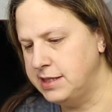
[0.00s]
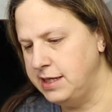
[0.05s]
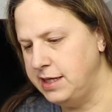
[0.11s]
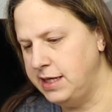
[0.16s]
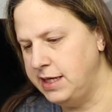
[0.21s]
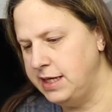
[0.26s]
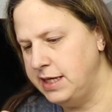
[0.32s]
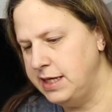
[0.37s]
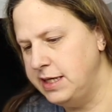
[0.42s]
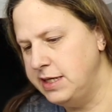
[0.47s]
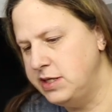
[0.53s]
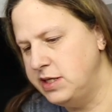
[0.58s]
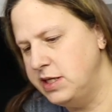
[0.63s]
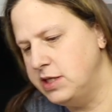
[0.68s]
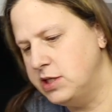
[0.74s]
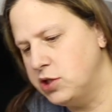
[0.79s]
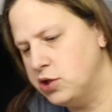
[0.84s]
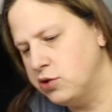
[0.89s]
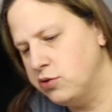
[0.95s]
Easy
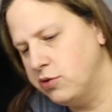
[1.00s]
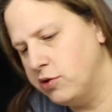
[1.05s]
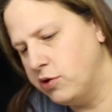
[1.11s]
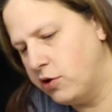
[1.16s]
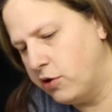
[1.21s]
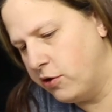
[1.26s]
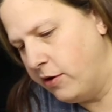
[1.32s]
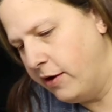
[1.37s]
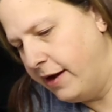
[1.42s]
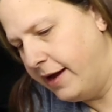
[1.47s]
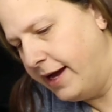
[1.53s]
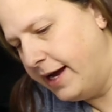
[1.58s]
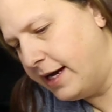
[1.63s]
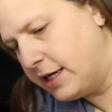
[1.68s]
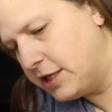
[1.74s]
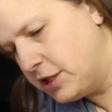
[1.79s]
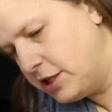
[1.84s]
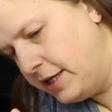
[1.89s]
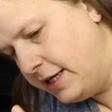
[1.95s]
Struder
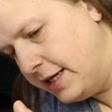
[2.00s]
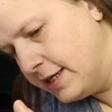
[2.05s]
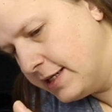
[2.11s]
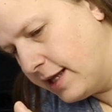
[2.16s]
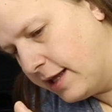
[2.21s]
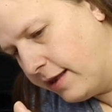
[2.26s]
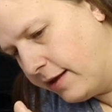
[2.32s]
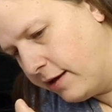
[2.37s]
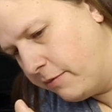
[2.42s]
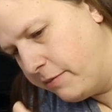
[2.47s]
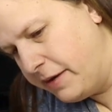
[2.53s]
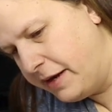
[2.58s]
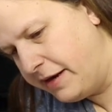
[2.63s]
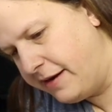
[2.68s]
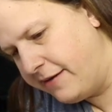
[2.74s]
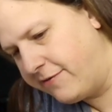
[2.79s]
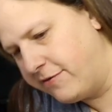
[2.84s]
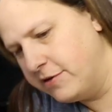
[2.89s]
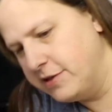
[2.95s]
actually has a little bit
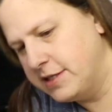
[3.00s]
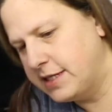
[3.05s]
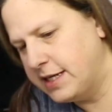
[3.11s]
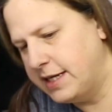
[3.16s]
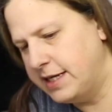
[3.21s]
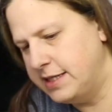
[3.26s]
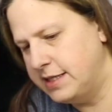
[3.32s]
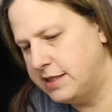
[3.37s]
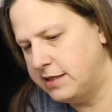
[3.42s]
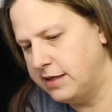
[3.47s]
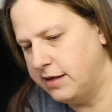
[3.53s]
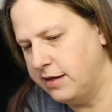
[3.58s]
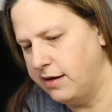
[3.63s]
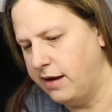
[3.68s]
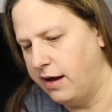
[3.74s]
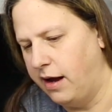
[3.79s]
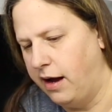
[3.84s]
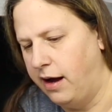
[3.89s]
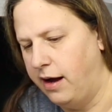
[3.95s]
different sized
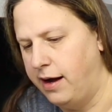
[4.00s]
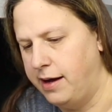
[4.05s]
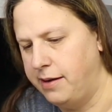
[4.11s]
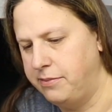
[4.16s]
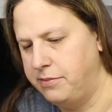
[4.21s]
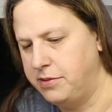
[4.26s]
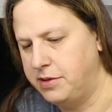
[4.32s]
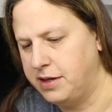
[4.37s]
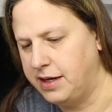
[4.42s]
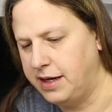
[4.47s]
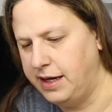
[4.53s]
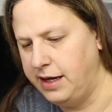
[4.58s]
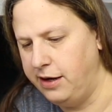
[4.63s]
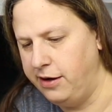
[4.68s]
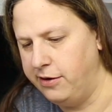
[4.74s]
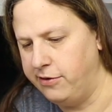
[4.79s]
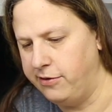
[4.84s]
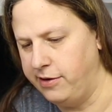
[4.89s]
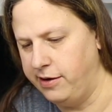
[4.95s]
hobbed
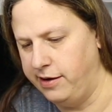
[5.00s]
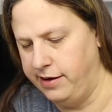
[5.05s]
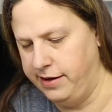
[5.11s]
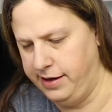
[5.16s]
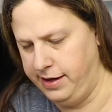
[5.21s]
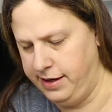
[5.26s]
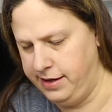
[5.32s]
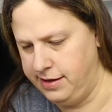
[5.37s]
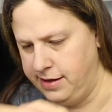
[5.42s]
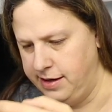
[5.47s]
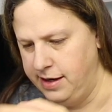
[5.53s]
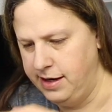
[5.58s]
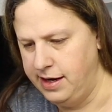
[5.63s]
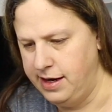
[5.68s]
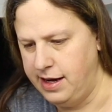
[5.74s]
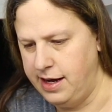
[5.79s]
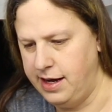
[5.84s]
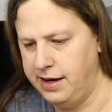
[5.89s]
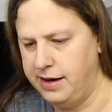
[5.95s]
gear on it,
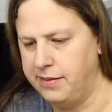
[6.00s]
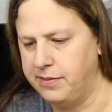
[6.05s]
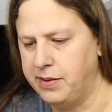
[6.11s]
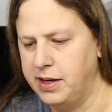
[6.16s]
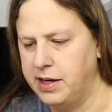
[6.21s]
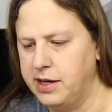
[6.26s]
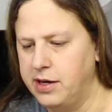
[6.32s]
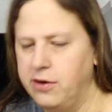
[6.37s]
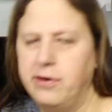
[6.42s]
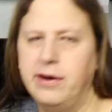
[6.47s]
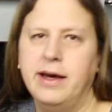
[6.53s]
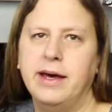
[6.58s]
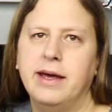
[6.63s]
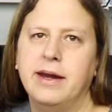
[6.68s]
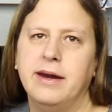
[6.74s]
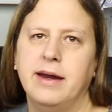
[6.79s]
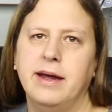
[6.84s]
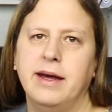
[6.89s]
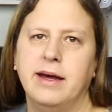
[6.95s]
and I'm going to go
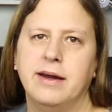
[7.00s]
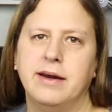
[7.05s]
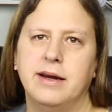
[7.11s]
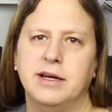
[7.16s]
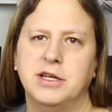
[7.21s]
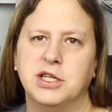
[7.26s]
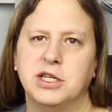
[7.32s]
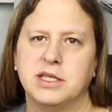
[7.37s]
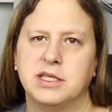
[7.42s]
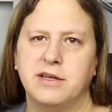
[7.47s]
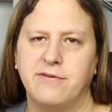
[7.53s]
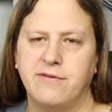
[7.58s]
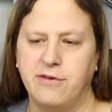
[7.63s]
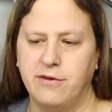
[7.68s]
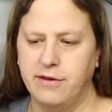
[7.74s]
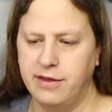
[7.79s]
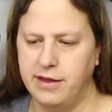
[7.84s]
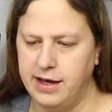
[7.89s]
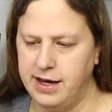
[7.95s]
ahead and adjust it
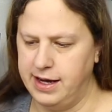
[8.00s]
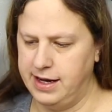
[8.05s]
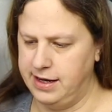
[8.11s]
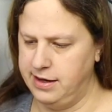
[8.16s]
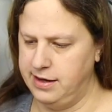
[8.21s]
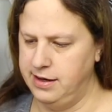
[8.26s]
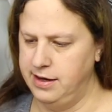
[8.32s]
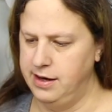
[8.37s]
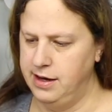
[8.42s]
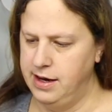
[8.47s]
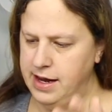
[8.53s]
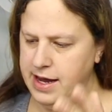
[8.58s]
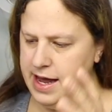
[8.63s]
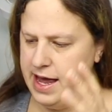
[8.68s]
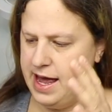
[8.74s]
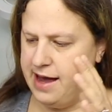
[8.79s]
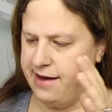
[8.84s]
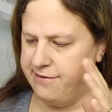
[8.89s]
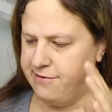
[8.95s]
for that.
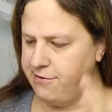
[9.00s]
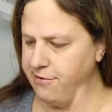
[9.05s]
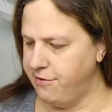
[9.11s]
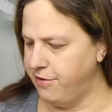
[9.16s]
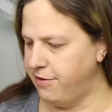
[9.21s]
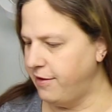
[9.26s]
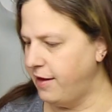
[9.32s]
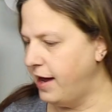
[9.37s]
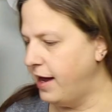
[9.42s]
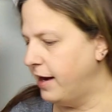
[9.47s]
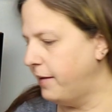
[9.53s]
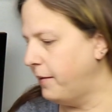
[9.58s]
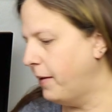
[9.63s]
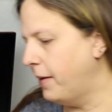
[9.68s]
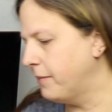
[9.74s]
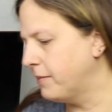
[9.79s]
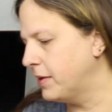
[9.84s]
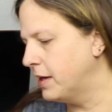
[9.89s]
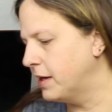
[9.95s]
After that,
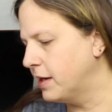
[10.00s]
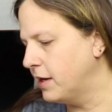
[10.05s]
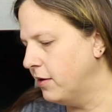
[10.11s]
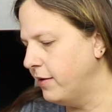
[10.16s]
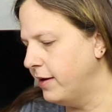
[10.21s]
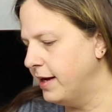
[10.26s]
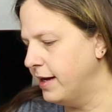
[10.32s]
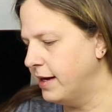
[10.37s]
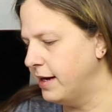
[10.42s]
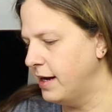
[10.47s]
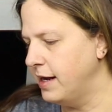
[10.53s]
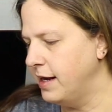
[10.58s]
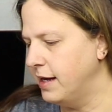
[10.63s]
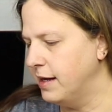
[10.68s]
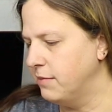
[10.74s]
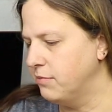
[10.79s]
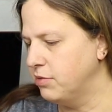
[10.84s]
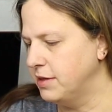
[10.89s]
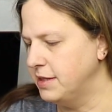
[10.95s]
I'm going to go ahead
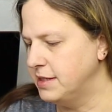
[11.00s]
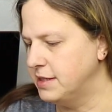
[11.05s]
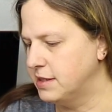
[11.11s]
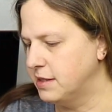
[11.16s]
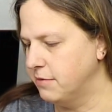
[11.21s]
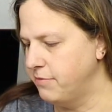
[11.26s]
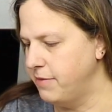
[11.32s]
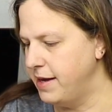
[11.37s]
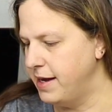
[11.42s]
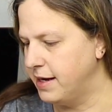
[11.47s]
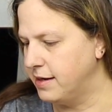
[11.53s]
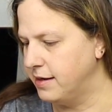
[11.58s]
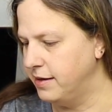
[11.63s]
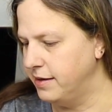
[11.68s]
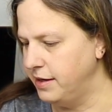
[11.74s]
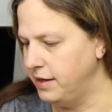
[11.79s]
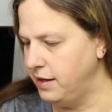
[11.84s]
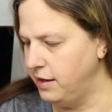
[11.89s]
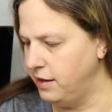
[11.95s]
and place the back
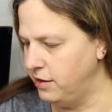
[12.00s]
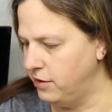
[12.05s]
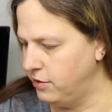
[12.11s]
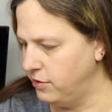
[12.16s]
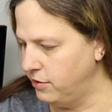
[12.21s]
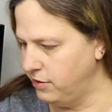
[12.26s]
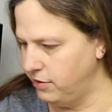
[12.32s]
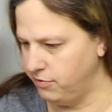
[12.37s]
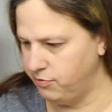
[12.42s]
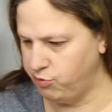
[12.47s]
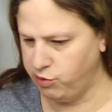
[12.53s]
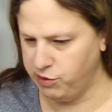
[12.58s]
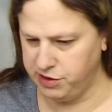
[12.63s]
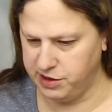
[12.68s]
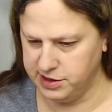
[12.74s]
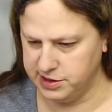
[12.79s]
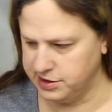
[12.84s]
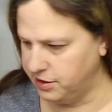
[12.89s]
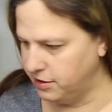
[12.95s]
on here and put
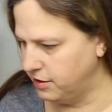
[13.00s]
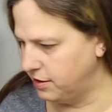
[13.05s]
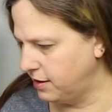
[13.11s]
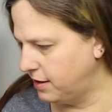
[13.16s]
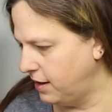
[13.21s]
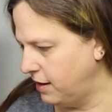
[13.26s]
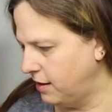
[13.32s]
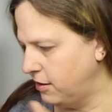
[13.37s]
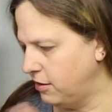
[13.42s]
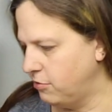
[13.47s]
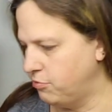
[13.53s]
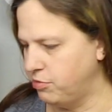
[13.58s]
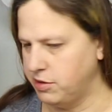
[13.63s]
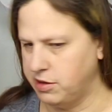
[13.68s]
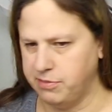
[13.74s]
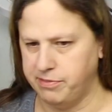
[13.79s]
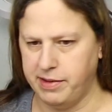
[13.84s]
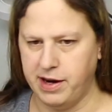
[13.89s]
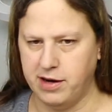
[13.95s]
this all together, put
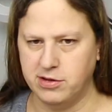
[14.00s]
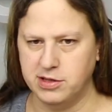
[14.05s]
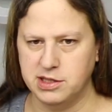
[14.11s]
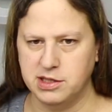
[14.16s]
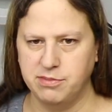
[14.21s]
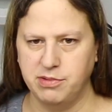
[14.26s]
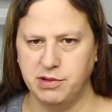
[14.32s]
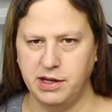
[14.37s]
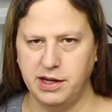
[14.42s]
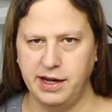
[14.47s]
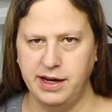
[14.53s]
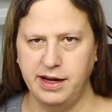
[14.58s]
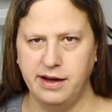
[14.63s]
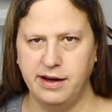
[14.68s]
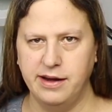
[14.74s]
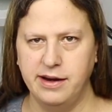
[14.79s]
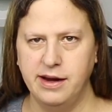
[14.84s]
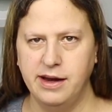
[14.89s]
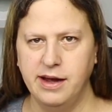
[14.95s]
the power supply
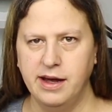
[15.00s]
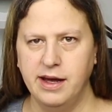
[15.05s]
on,